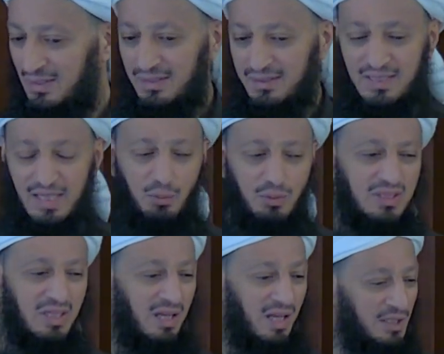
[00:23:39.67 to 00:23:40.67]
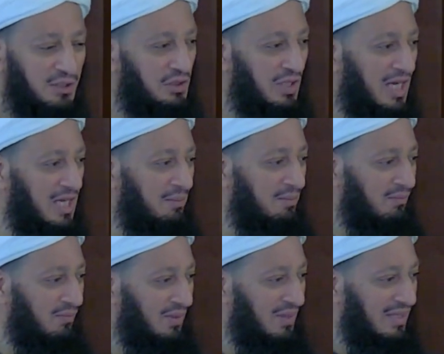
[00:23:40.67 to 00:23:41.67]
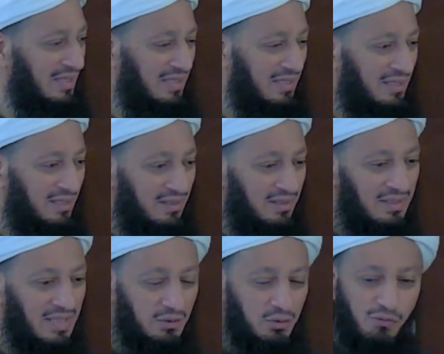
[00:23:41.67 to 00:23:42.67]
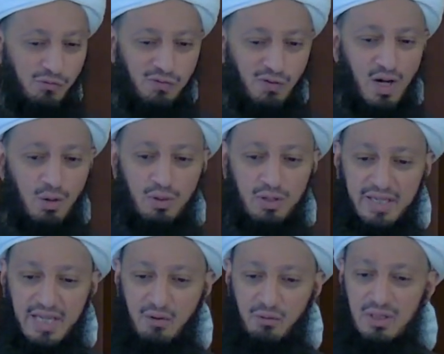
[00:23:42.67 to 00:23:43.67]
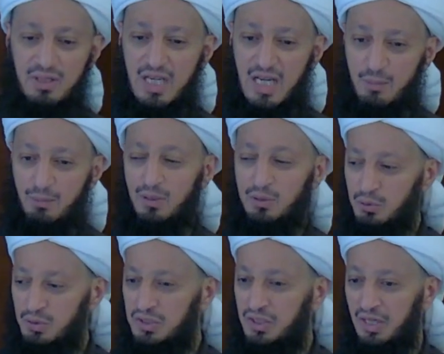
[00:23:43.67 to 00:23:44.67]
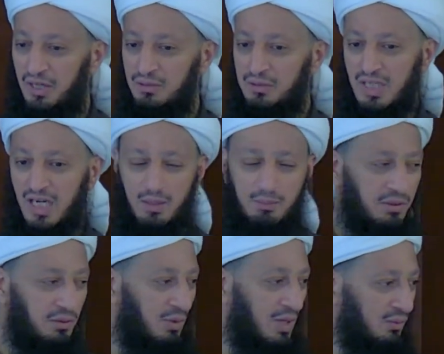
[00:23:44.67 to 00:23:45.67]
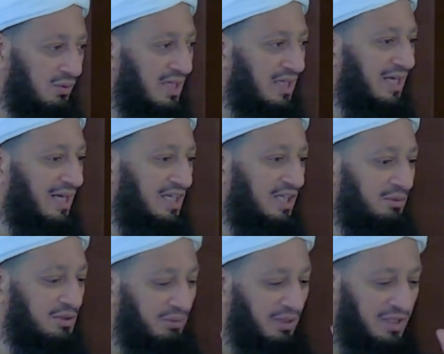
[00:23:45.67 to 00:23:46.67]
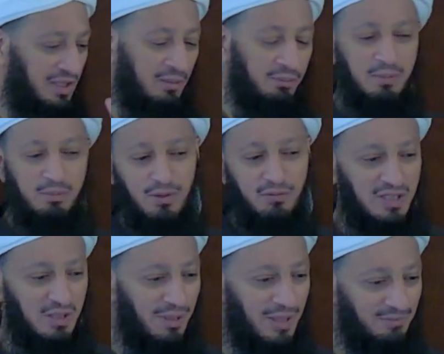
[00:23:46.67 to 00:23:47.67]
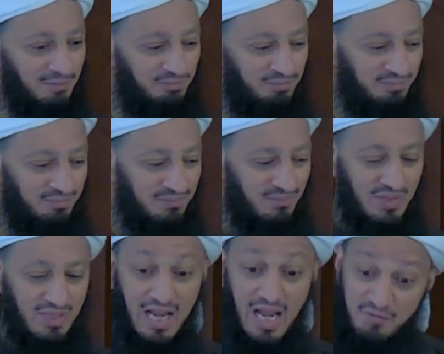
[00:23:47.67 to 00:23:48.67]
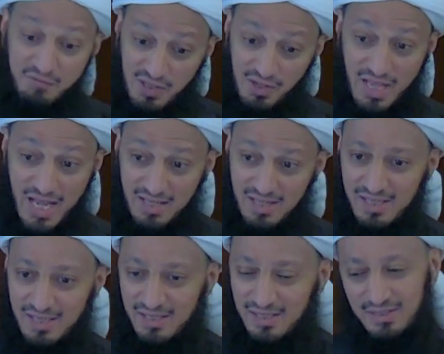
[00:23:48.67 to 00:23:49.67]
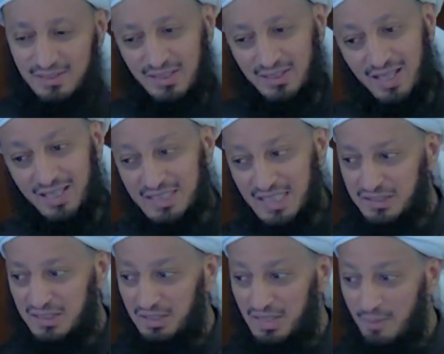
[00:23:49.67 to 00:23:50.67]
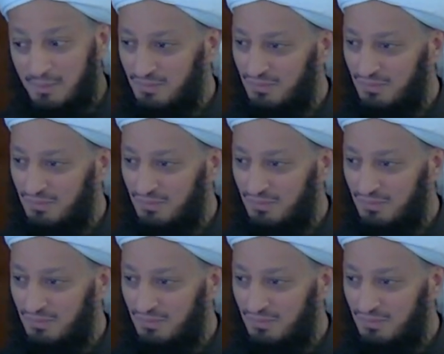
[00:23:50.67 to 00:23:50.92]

That was the last time that kuffar were ever able to scare Sahaba Ridwanullahi alayhi majma'in, the people of Iman. After that, Allah tested them.